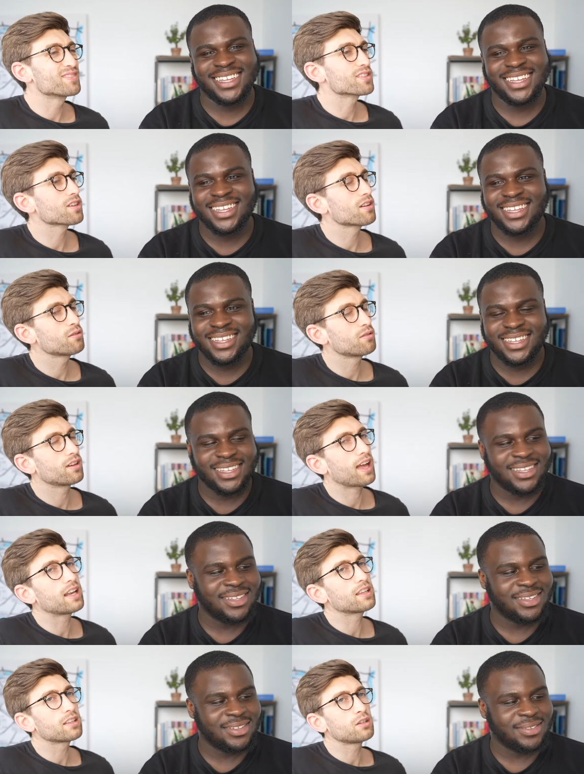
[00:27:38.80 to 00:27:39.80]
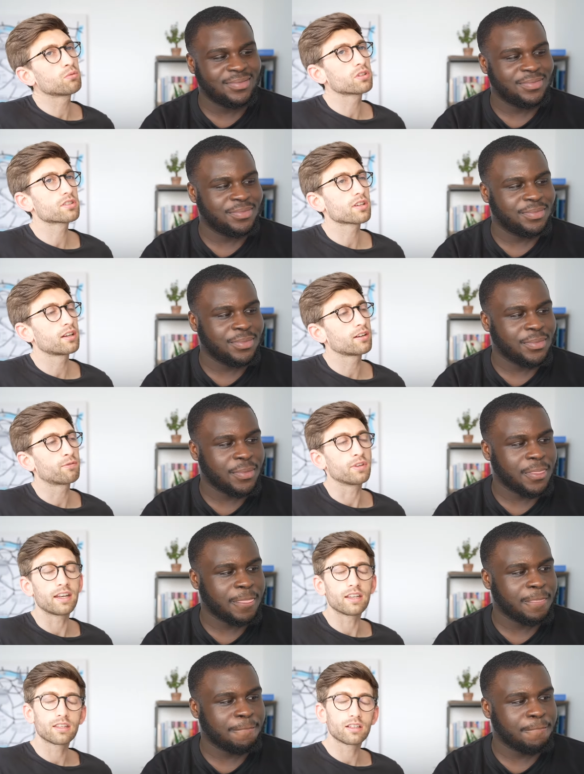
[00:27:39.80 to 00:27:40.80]
Speaker 1: So anything you want to sign off
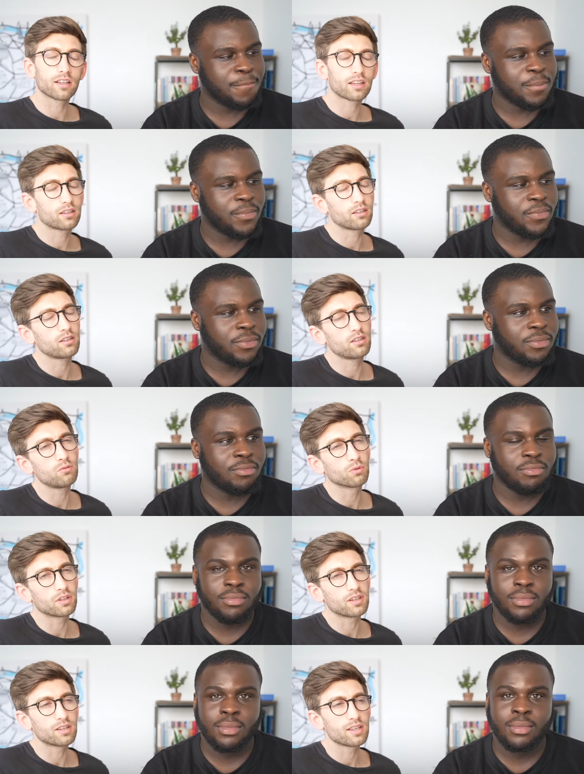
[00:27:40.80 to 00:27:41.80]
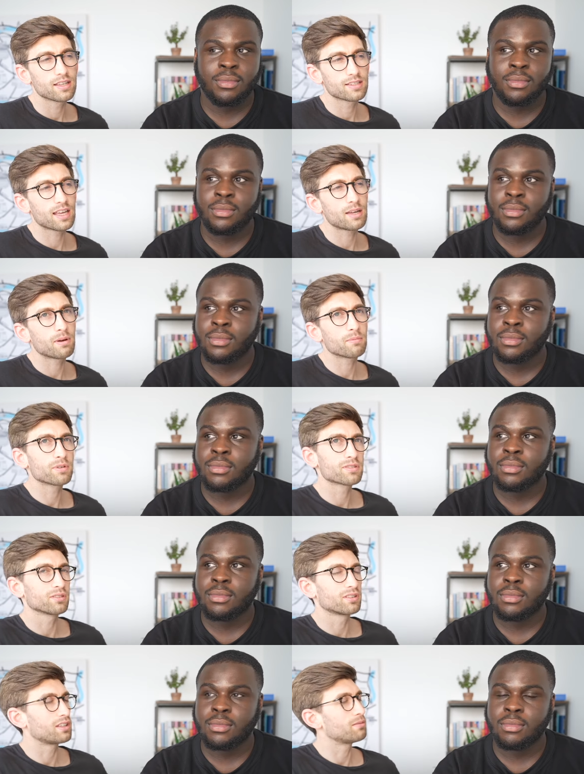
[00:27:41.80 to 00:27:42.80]
with, anything like you want to say about
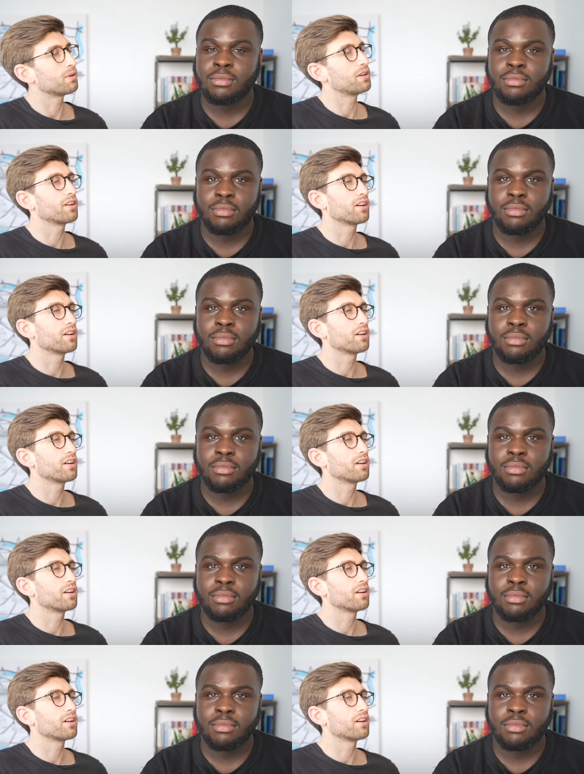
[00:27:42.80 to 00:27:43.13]
Bristol that you might